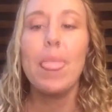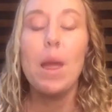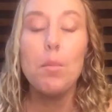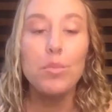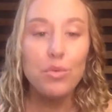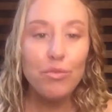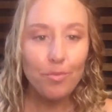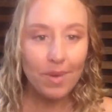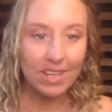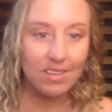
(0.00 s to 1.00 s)

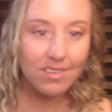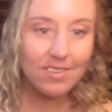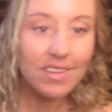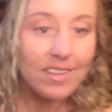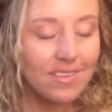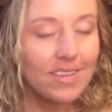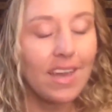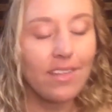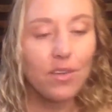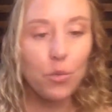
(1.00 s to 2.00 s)
Movement
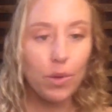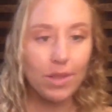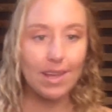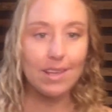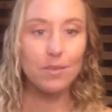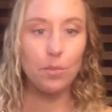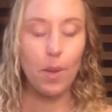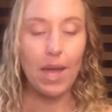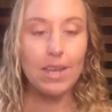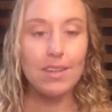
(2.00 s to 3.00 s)
together with
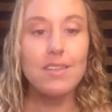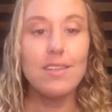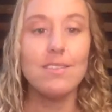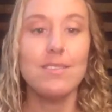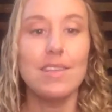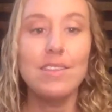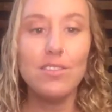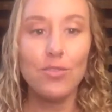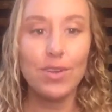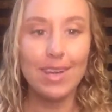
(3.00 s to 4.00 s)
expanded
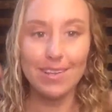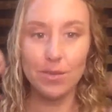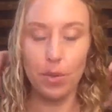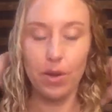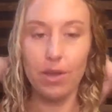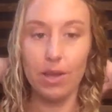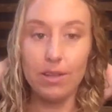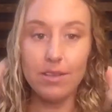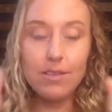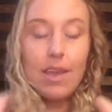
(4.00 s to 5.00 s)
sensory
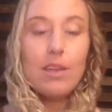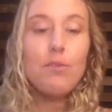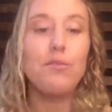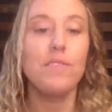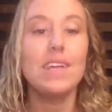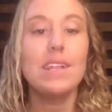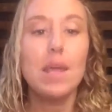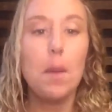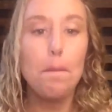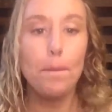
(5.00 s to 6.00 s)
experience and
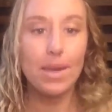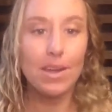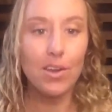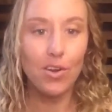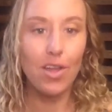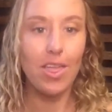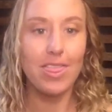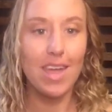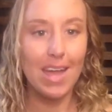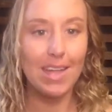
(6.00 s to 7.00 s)
feeling bigger
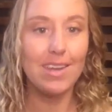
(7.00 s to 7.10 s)
than